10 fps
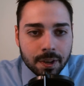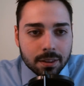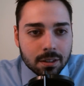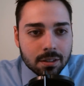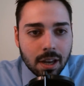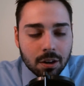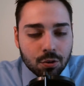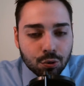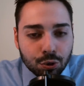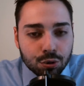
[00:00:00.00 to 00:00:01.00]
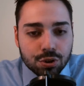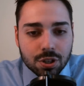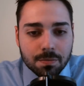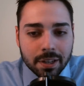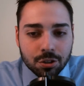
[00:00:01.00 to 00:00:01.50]
there's that
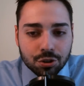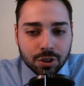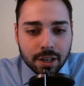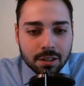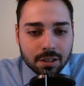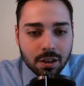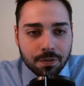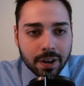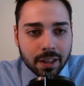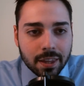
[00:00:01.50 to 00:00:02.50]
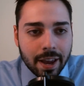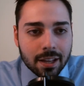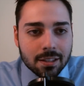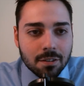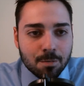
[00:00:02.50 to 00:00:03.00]
gruesome injury he suffered at the
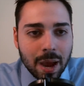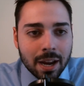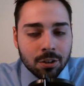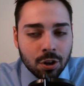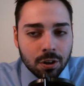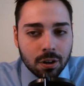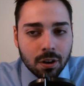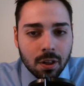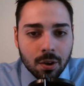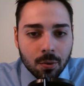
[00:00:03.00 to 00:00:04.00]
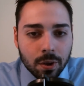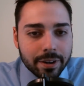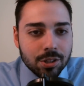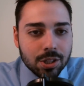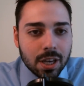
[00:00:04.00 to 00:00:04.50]
hands of Matt Cook, where
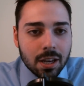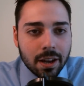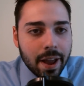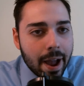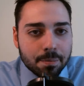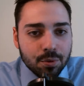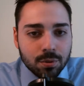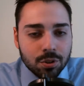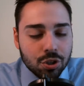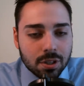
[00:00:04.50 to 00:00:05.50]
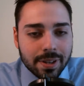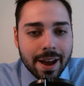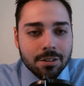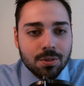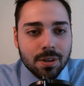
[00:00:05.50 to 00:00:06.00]
his skate absolutely just
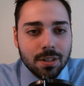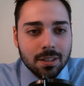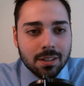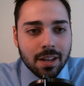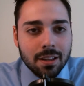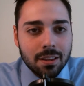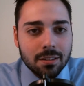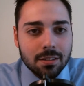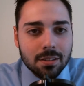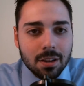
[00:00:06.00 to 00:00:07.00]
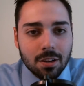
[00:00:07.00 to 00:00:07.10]
lacerated his tendons.